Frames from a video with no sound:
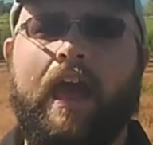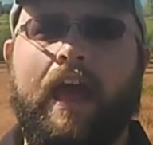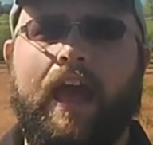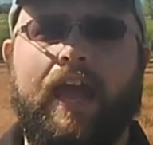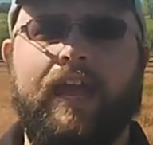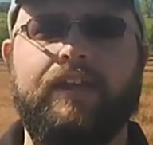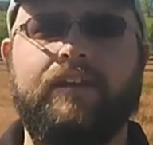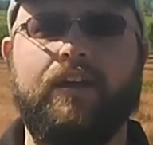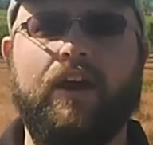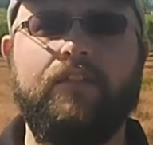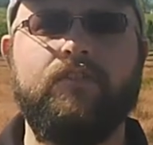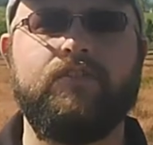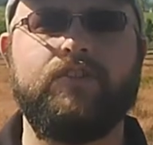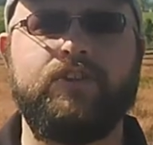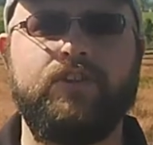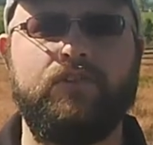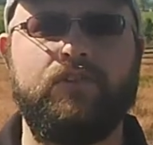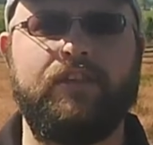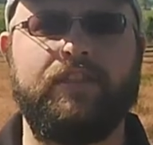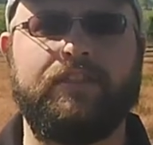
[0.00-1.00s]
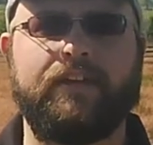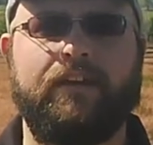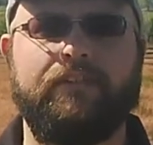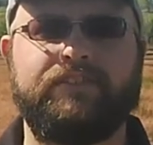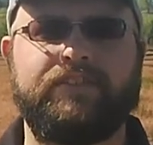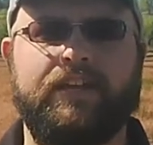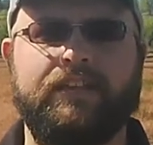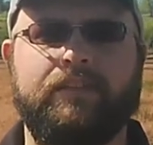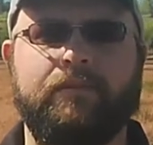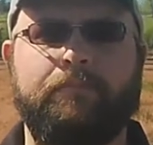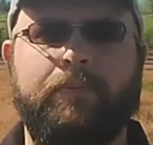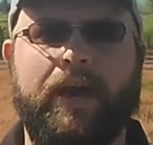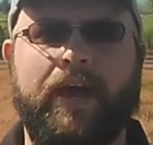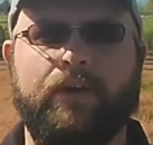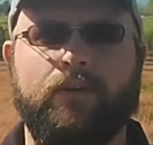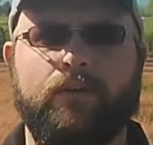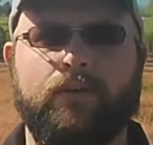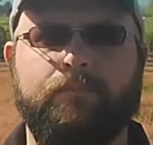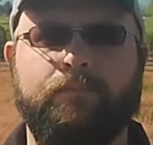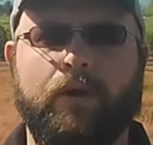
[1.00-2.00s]
another unit that was at the
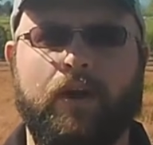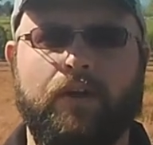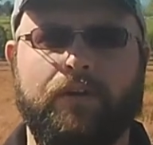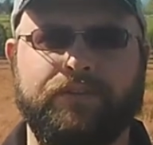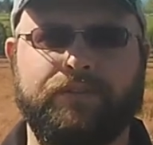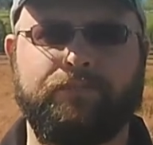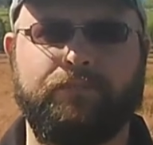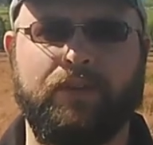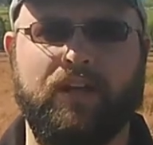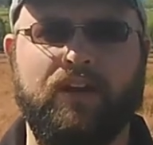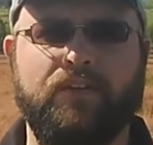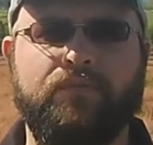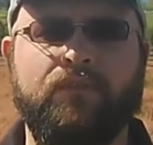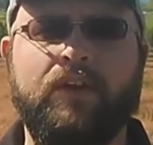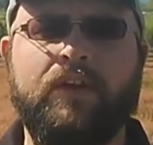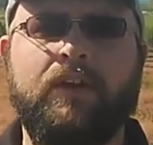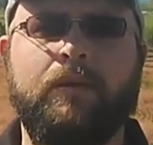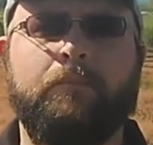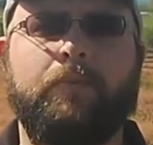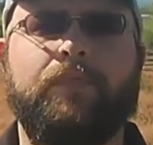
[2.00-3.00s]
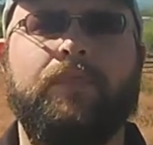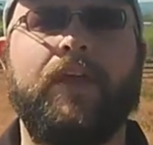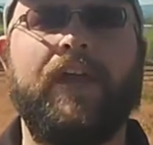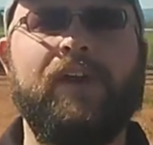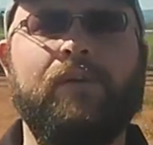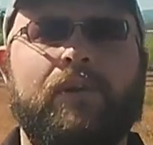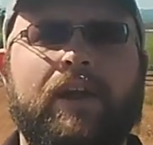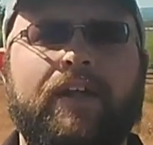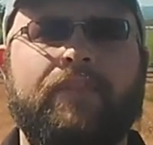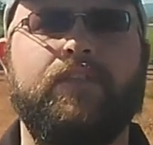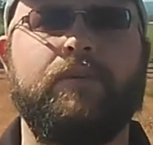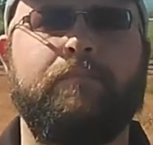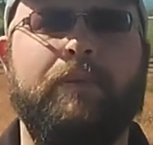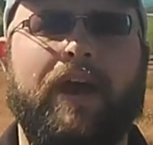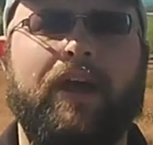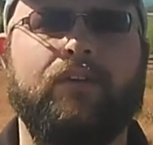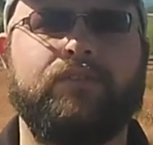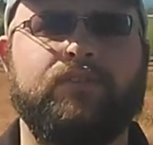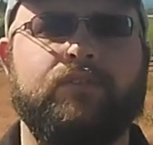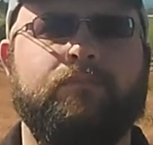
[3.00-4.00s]
Battle of Balls Bluff, but they were at the
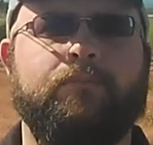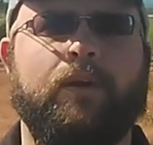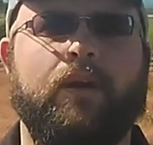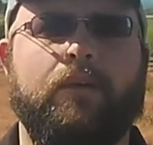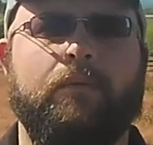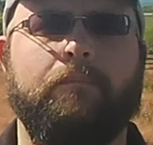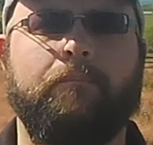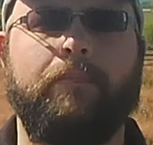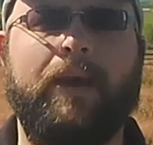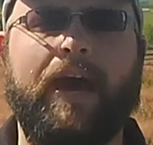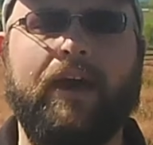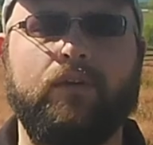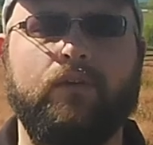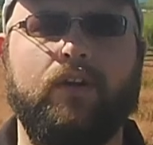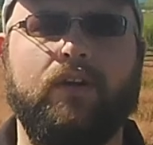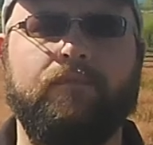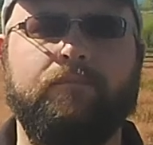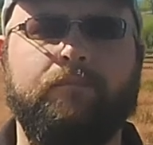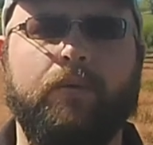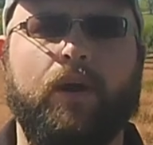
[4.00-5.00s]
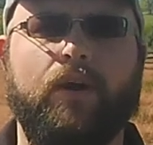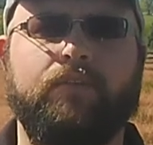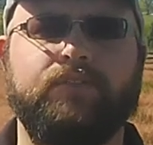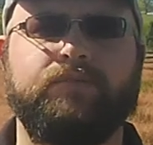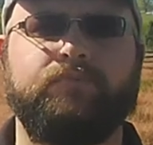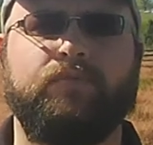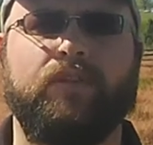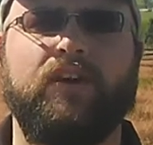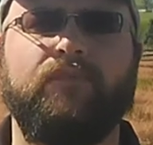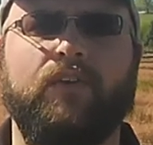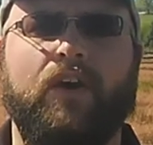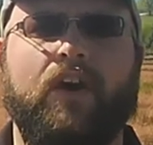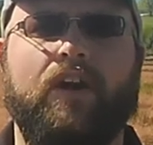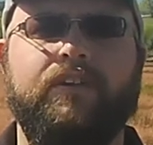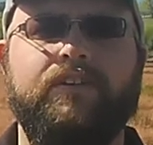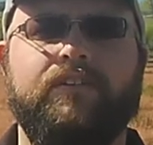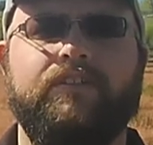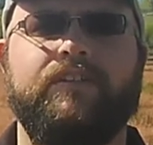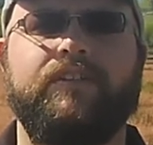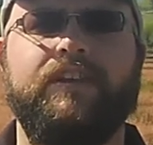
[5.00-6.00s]
Battles of Battle of Balls Bluff
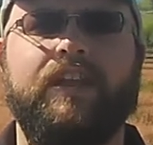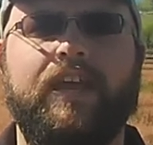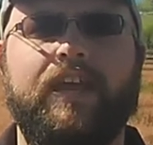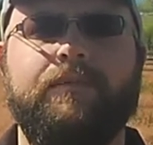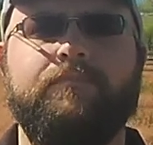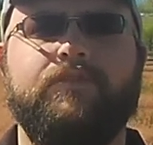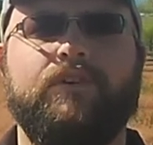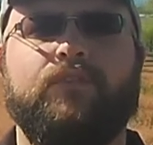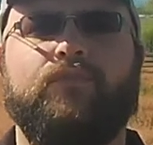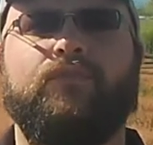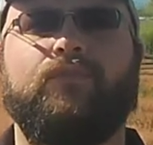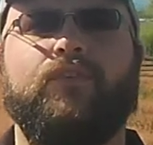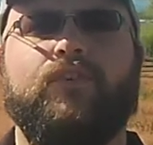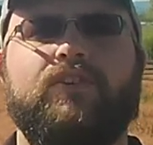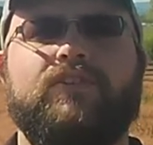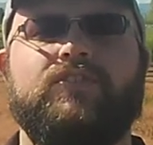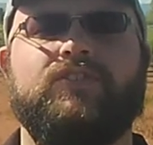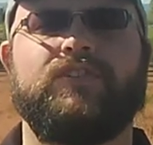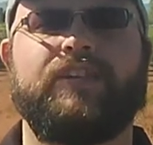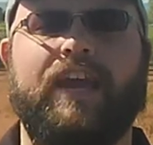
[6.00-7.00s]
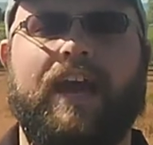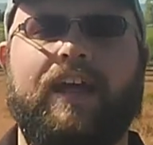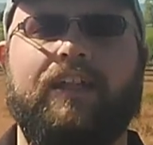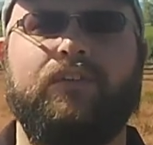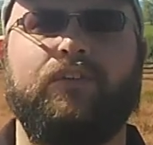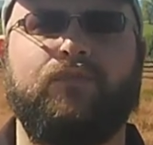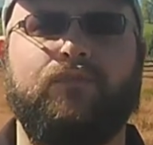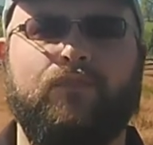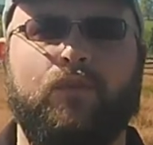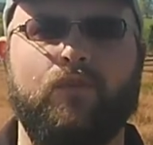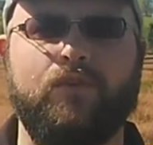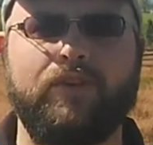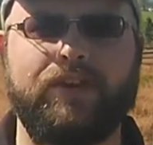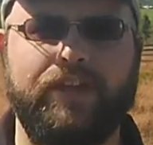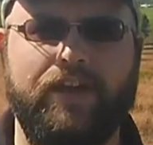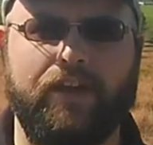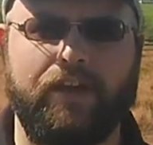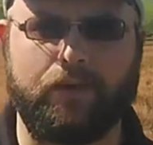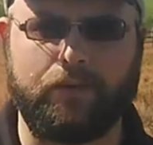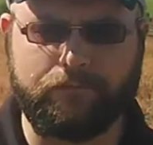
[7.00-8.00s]
under the name the 1st
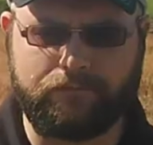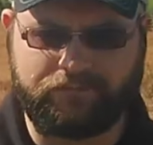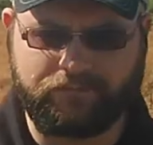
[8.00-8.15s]
California.